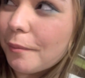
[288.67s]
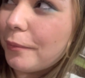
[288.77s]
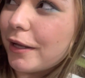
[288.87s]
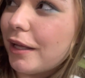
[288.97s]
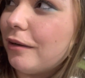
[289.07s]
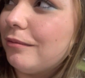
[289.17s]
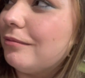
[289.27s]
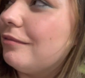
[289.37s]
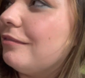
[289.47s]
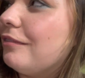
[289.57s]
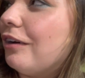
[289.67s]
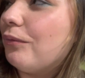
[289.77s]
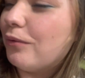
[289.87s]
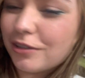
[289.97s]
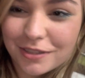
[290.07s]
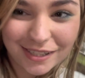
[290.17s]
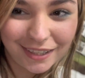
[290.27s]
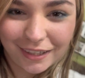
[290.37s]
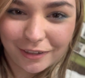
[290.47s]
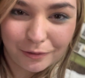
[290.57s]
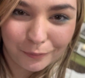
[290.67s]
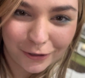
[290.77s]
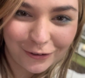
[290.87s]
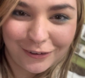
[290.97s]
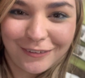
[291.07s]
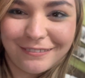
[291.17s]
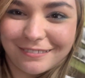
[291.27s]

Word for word: but we'll see you tomorrow.